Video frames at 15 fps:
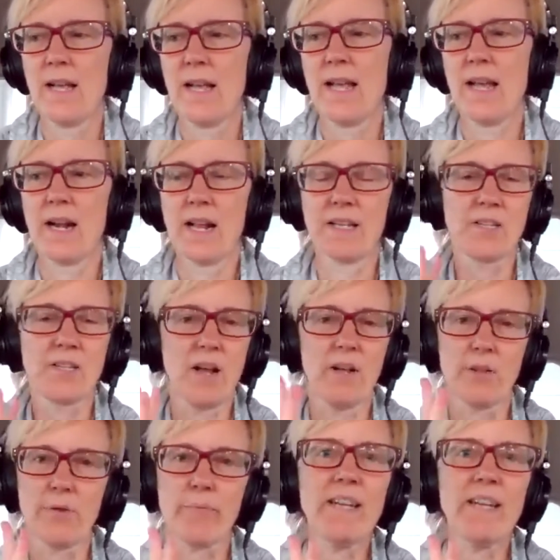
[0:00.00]
And I saw
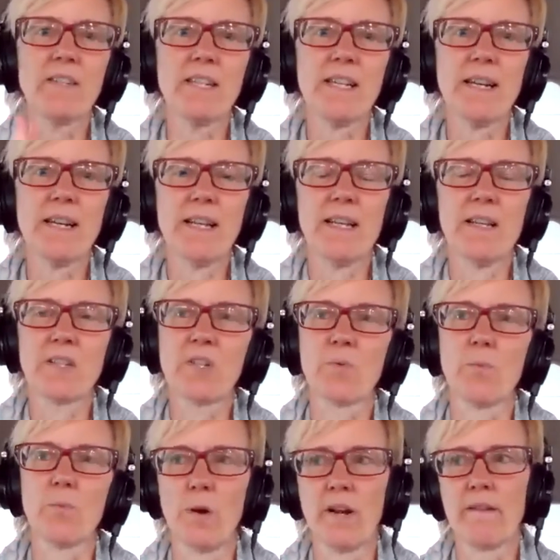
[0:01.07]
three CDs.
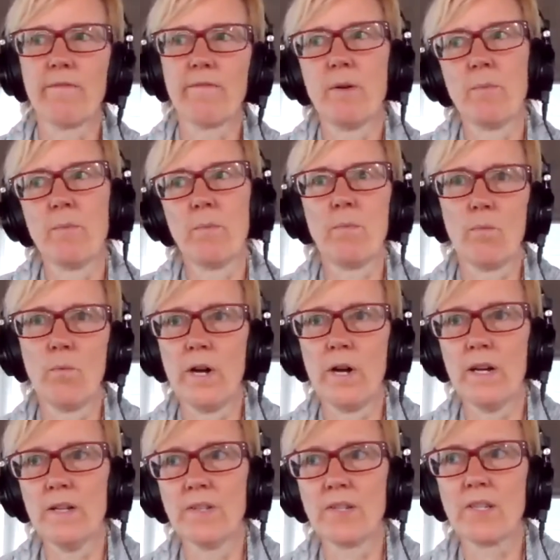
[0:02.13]
One of them
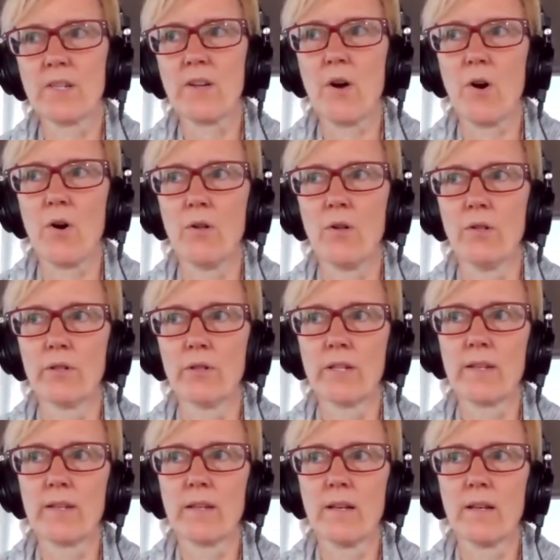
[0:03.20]
was
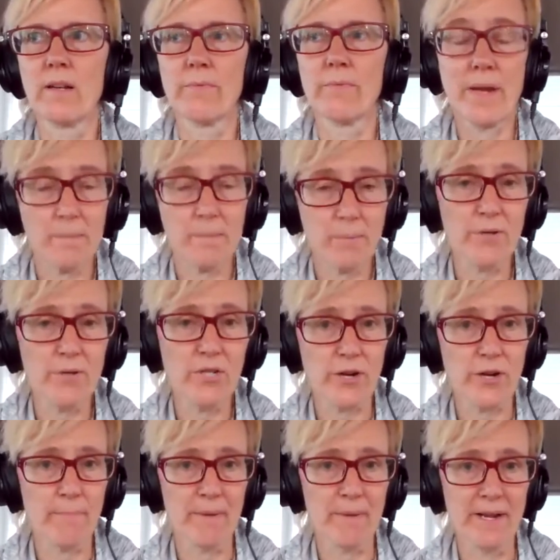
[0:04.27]
called Rainbow
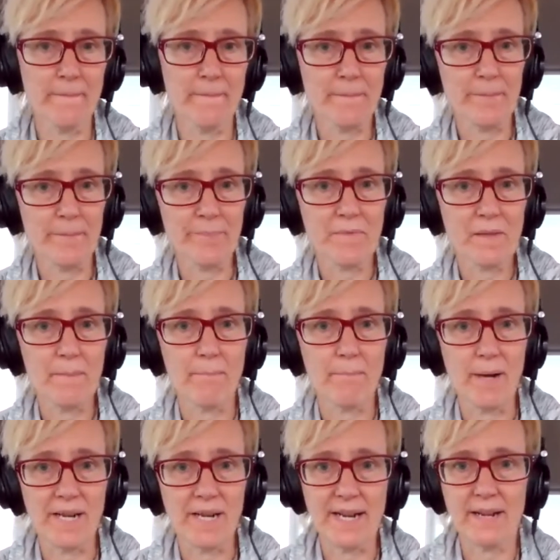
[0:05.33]
Serpent
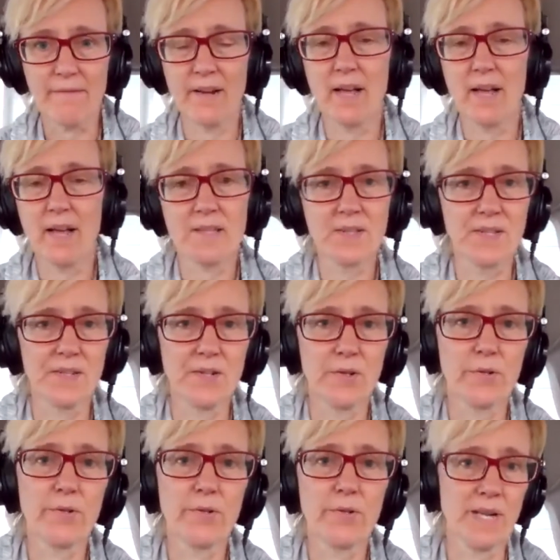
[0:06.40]
by David Hudson,
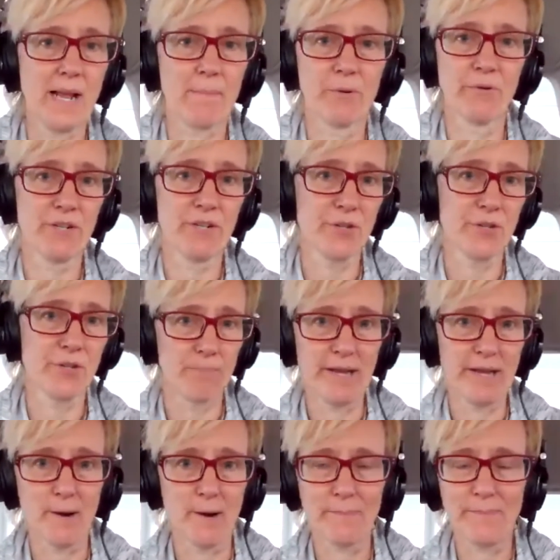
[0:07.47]
who's an Aboriginal
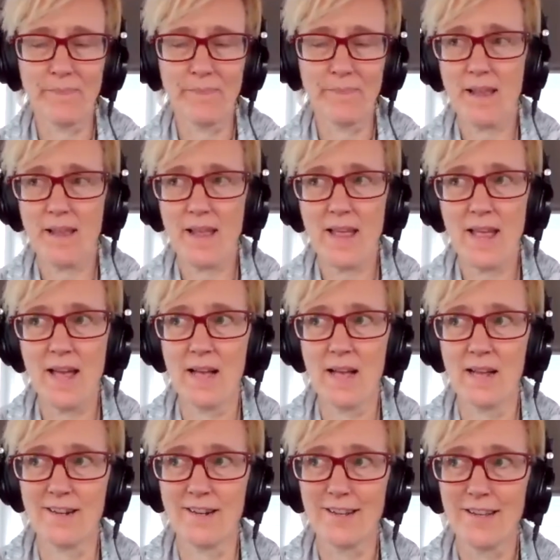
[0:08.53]
player.
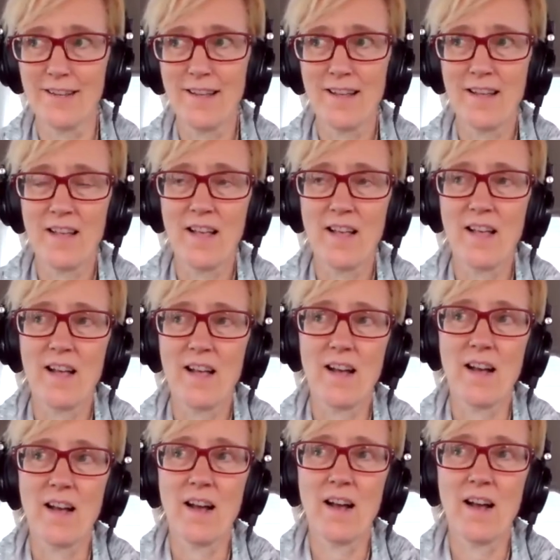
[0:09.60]
And
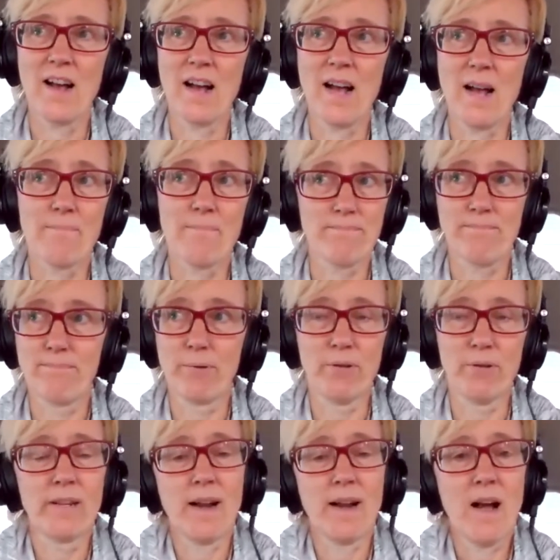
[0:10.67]
I
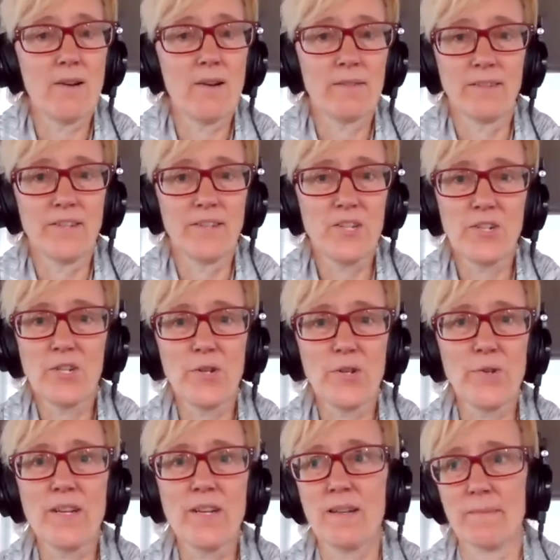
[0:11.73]
pulled it out, listened
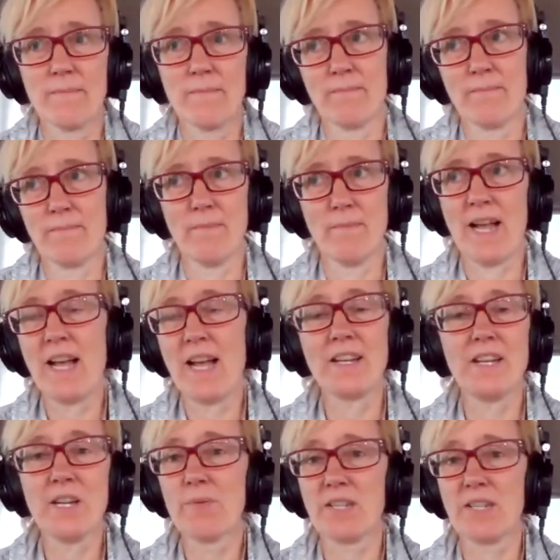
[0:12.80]
to it, and my
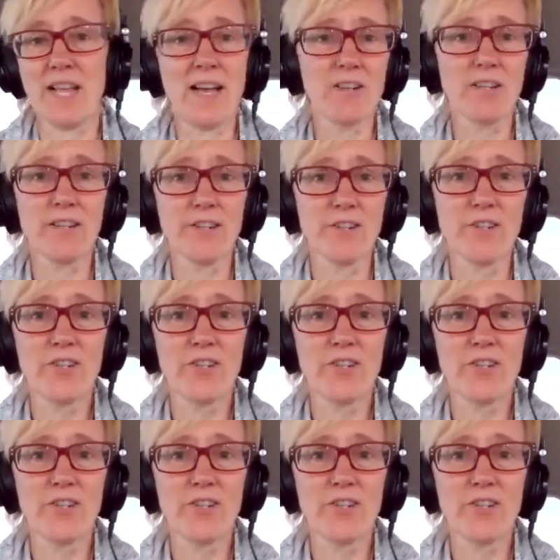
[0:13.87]
idea was actually to